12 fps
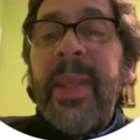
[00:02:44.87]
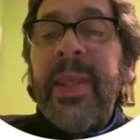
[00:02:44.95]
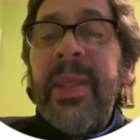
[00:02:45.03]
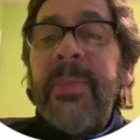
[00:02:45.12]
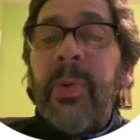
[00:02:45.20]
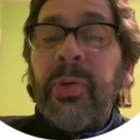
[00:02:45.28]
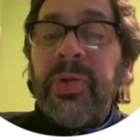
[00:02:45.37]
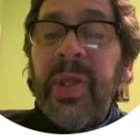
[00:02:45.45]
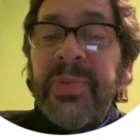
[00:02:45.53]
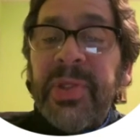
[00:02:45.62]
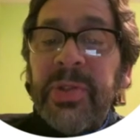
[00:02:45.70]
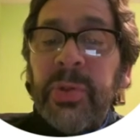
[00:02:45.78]
E plus
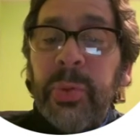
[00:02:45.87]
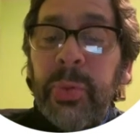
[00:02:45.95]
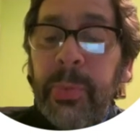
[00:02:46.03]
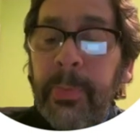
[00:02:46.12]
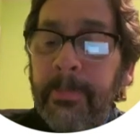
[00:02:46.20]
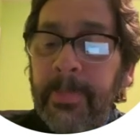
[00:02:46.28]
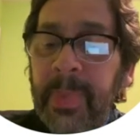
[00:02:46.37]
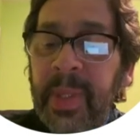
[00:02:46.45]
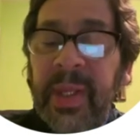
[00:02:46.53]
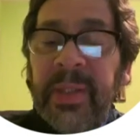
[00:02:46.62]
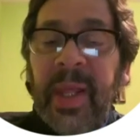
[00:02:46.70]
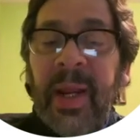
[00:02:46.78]
mc2.
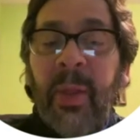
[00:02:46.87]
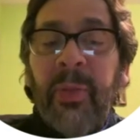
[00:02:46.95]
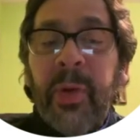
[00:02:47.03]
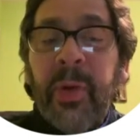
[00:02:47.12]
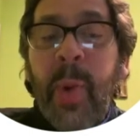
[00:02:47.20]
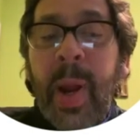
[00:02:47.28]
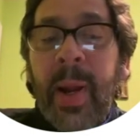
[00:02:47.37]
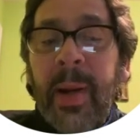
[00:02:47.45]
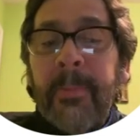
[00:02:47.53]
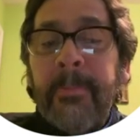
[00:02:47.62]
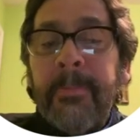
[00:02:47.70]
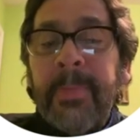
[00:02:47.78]
In the other
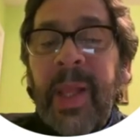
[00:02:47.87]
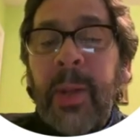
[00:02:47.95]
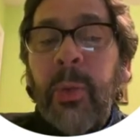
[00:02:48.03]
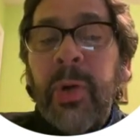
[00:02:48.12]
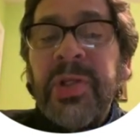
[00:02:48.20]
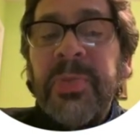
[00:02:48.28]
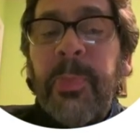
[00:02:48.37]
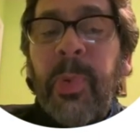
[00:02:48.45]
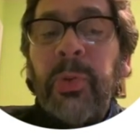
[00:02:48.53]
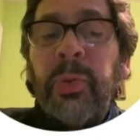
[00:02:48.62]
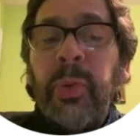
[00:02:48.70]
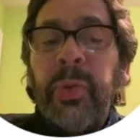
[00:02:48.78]
one, that
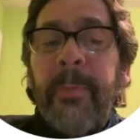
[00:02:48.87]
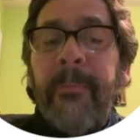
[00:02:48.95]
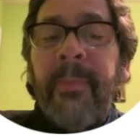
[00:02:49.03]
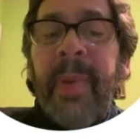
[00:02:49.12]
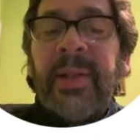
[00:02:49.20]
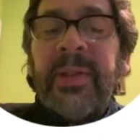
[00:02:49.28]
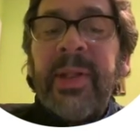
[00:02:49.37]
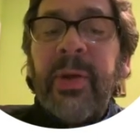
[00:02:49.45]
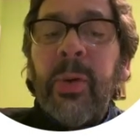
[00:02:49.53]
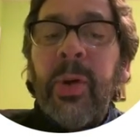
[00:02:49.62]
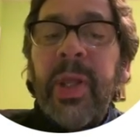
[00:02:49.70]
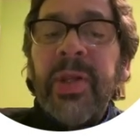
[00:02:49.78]
corresponds to the
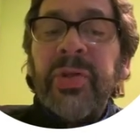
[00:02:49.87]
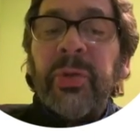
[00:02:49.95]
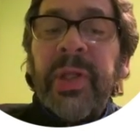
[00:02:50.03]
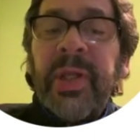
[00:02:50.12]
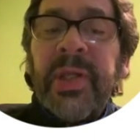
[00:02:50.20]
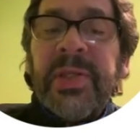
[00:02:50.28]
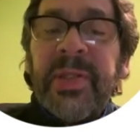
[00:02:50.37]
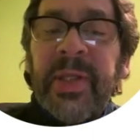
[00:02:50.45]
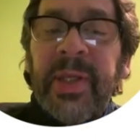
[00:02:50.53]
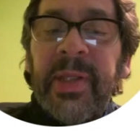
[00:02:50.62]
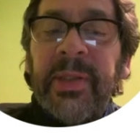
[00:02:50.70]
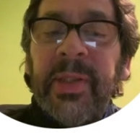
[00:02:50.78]
particle exotic
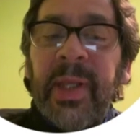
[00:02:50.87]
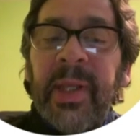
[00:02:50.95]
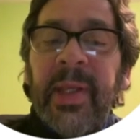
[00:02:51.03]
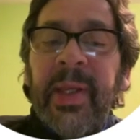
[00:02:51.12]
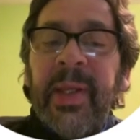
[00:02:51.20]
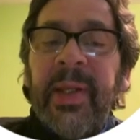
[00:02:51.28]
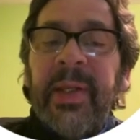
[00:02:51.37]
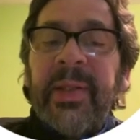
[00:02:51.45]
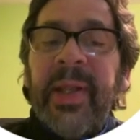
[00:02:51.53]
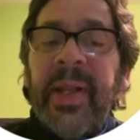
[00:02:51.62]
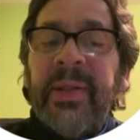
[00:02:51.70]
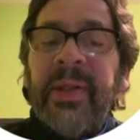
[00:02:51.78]
state,
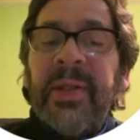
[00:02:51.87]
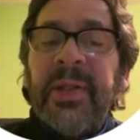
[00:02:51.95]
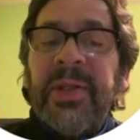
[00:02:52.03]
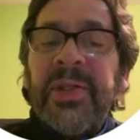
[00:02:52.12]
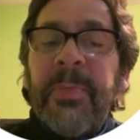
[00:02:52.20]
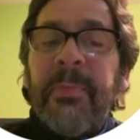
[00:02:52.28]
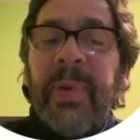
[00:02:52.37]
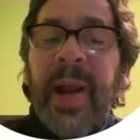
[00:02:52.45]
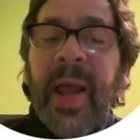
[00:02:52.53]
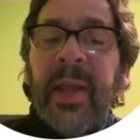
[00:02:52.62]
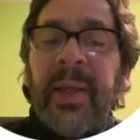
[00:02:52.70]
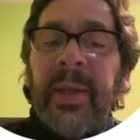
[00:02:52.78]
the energy is E
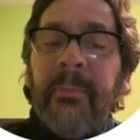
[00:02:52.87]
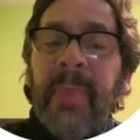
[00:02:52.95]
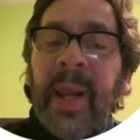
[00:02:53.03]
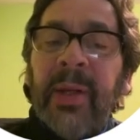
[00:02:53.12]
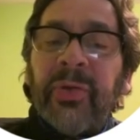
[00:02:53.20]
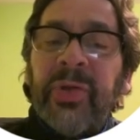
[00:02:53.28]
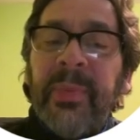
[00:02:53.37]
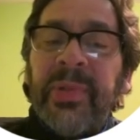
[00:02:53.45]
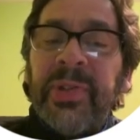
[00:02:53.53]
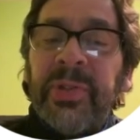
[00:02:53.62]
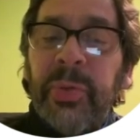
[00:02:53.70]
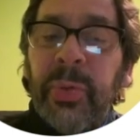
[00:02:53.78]
prime minus
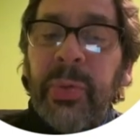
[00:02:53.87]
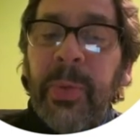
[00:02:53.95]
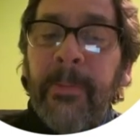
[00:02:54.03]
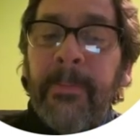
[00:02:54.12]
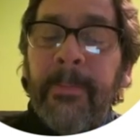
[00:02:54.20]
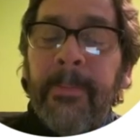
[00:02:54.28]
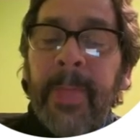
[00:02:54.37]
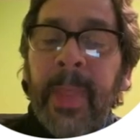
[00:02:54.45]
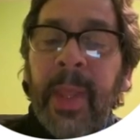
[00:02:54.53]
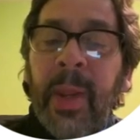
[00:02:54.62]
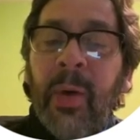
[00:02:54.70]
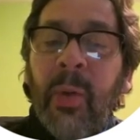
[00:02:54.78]
mc2.
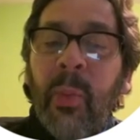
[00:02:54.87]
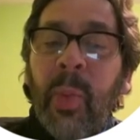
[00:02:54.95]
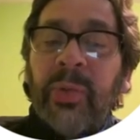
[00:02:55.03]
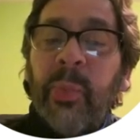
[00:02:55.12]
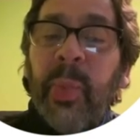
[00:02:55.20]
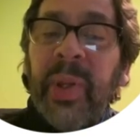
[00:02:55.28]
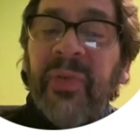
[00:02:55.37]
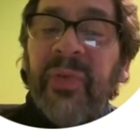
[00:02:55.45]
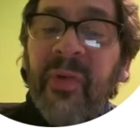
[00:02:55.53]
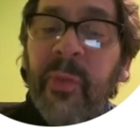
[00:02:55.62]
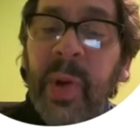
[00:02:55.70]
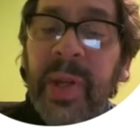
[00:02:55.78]
What wave
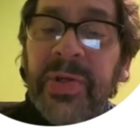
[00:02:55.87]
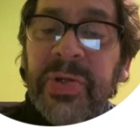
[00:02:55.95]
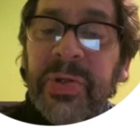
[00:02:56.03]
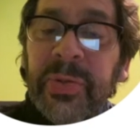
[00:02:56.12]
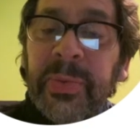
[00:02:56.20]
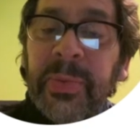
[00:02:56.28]
equation